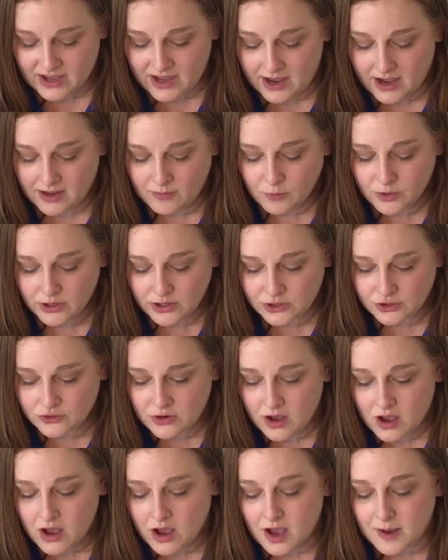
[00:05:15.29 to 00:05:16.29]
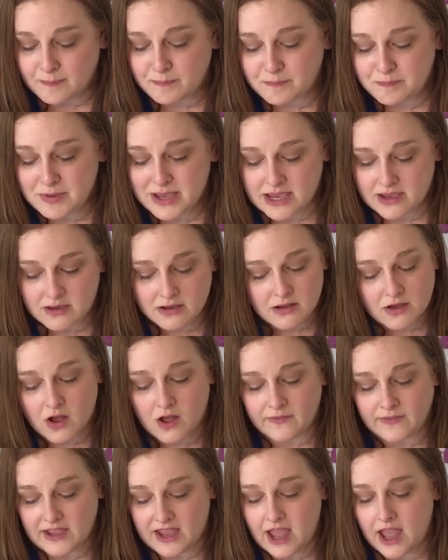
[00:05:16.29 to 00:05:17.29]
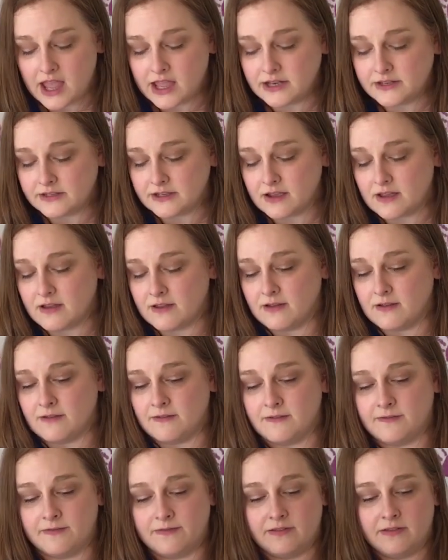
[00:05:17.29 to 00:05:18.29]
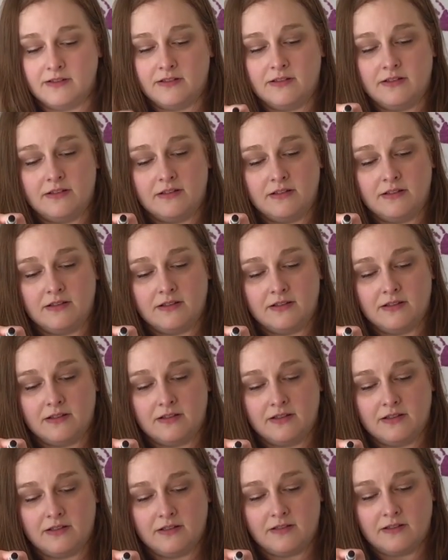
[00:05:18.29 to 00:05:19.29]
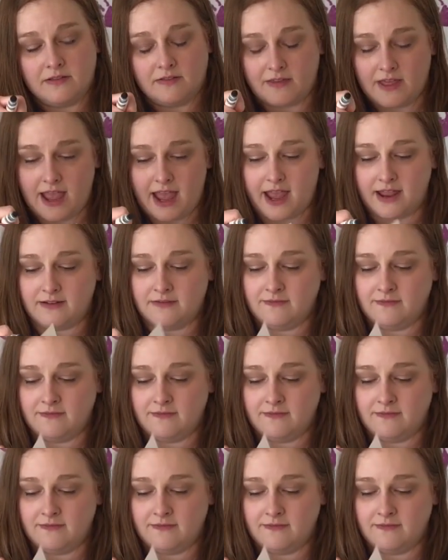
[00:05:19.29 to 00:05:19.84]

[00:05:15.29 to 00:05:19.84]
and we're going to draw a beak on the end of the head.